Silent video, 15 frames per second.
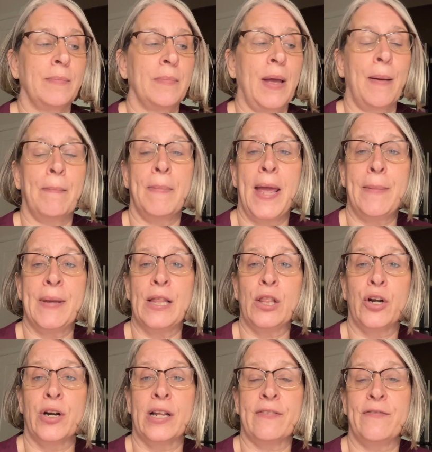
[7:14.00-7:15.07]
maybe
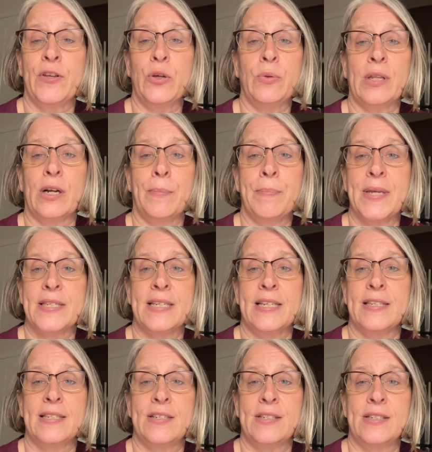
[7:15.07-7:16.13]
learn a few little
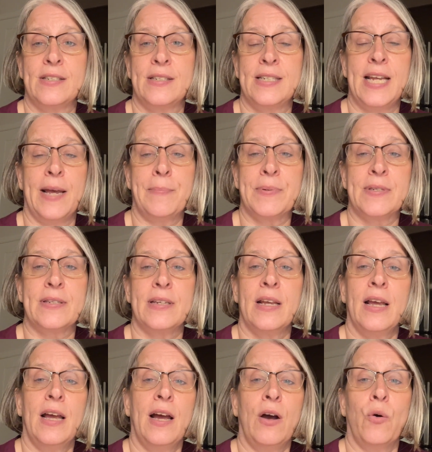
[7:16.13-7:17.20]
business tips,
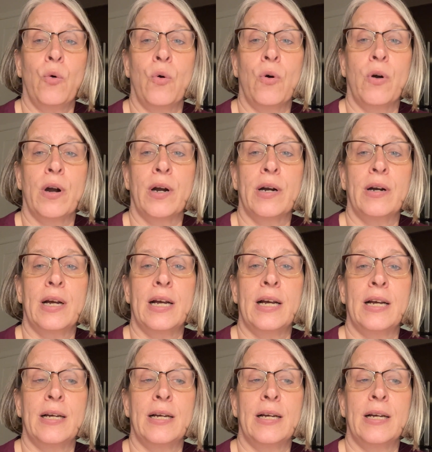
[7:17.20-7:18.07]
or